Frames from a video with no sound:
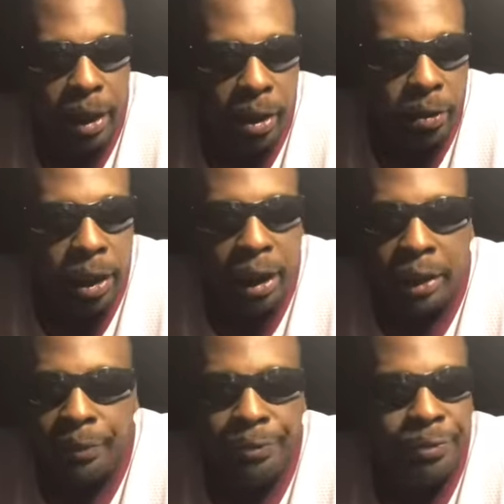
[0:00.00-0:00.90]
at
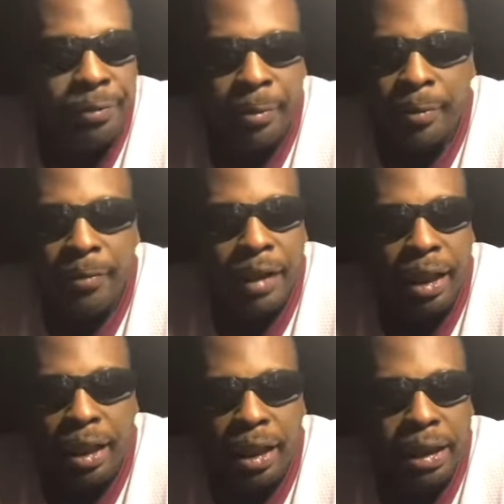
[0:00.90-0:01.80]
O-line,
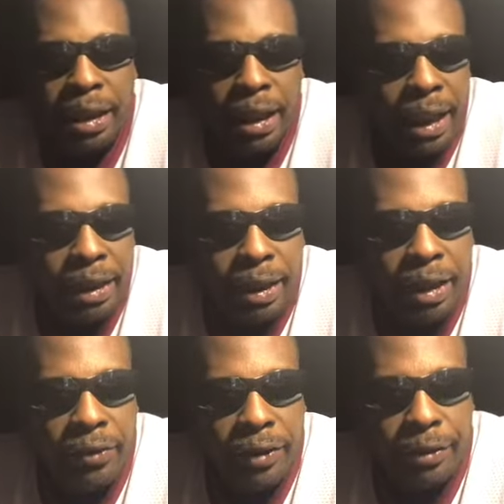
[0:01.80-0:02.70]
you got to
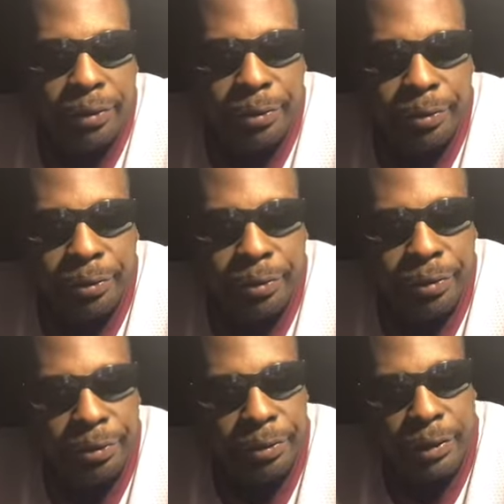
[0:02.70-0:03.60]
love it.
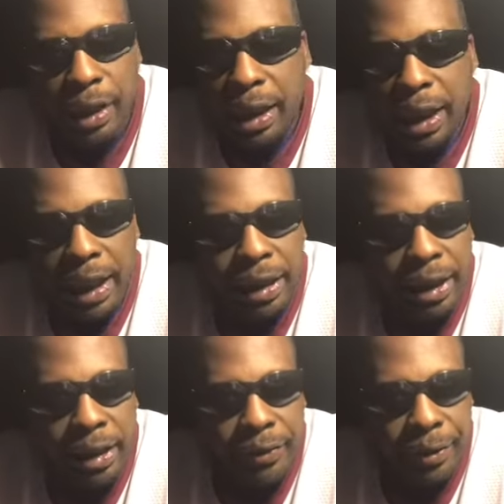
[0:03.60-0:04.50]
You got to
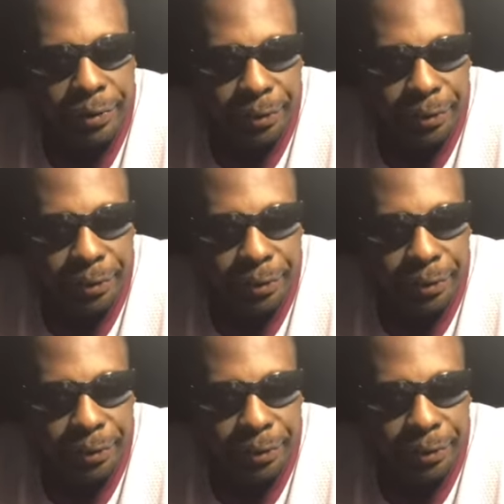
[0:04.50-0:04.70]
love it.